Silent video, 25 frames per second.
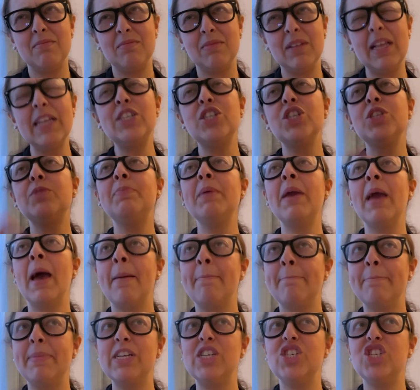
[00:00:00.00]
let's just be
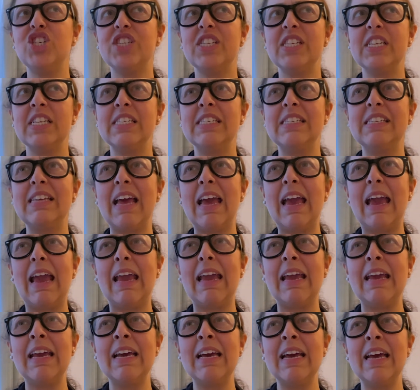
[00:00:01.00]
ambitious and
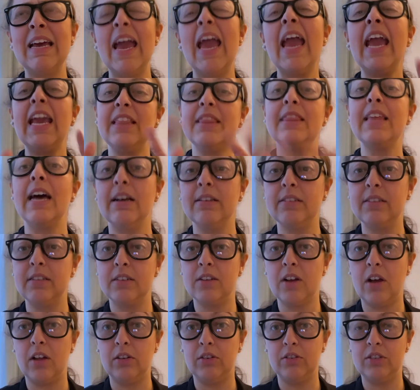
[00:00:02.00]
say
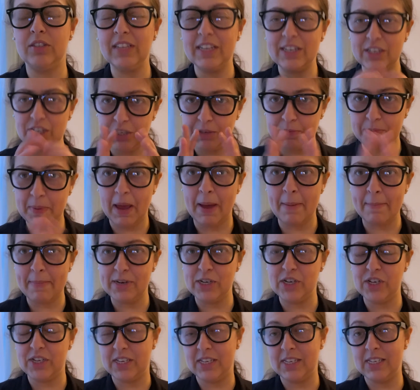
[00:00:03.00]
$8,000. Let's just be
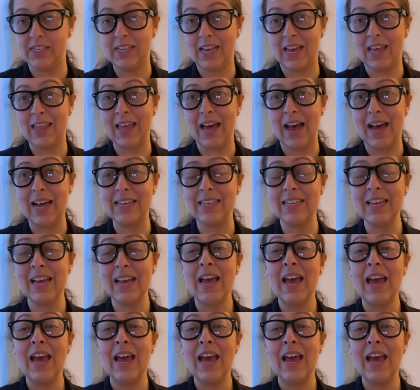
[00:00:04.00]
ambitious and say that.